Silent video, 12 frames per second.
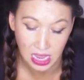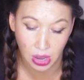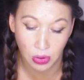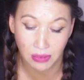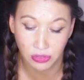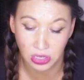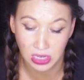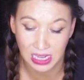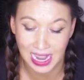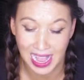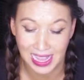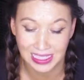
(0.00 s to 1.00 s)
However,
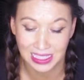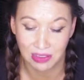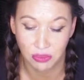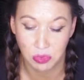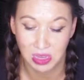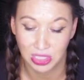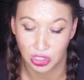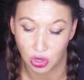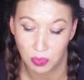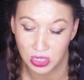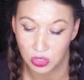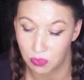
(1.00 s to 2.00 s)
it has given me
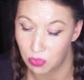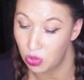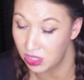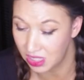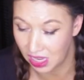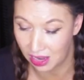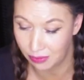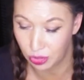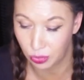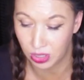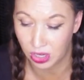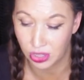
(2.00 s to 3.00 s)
so much more time
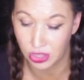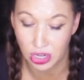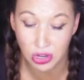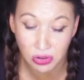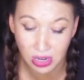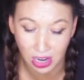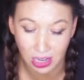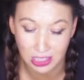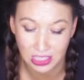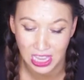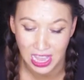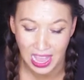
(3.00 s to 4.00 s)
to work on the new
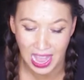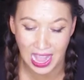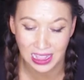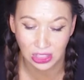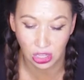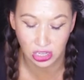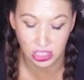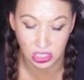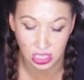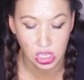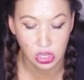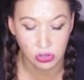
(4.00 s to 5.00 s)
cards and launch
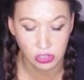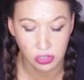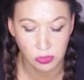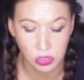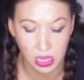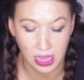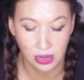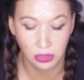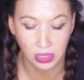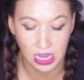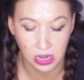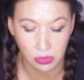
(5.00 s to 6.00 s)
the YouTube
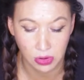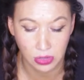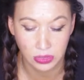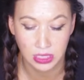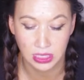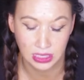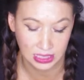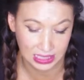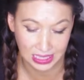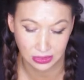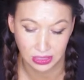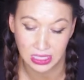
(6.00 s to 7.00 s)
channel Heroes
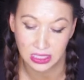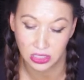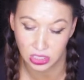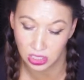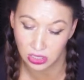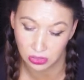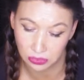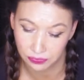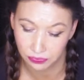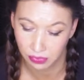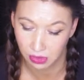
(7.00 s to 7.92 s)
Series 2.